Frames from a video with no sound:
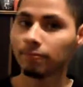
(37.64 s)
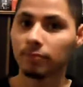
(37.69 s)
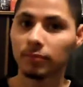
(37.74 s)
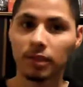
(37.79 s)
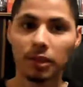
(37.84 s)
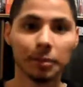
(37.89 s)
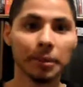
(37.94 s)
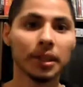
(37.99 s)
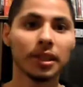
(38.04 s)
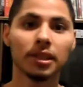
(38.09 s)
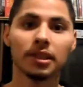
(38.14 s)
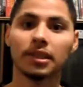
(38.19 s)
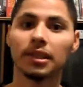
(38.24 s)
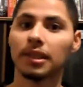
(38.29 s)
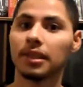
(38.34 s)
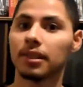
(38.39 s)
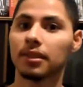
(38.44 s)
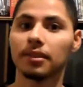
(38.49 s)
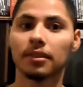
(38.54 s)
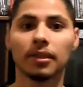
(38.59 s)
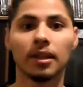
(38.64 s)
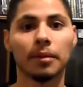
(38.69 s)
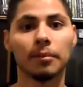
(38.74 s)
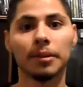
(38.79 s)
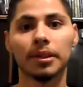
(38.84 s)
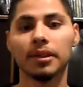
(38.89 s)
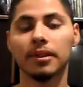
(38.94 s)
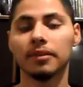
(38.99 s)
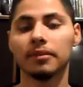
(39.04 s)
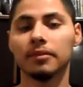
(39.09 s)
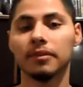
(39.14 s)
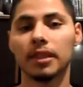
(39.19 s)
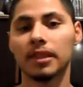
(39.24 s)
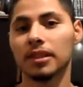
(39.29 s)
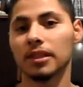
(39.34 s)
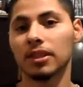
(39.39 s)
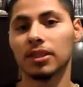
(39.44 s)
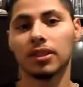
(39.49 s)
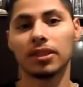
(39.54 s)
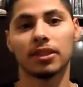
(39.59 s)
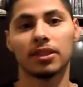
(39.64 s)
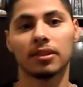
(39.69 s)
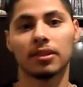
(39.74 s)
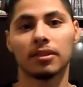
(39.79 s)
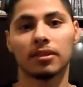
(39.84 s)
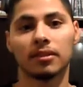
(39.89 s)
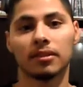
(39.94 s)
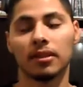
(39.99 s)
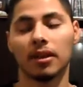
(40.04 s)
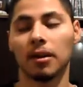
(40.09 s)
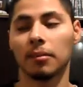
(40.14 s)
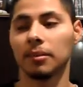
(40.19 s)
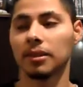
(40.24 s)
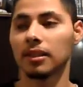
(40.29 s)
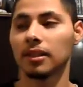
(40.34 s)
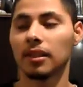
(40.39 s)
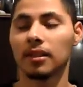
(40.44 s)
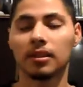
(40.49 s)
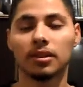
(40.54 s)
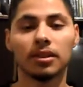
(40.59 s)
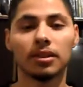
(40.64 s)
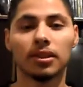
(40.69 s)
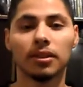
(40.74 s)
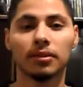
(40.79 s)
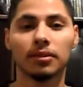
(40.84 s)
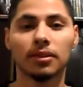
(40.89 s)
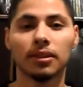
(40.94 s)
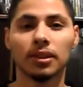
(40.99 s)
Dimension Slice. I mean, it's just common sense, you know.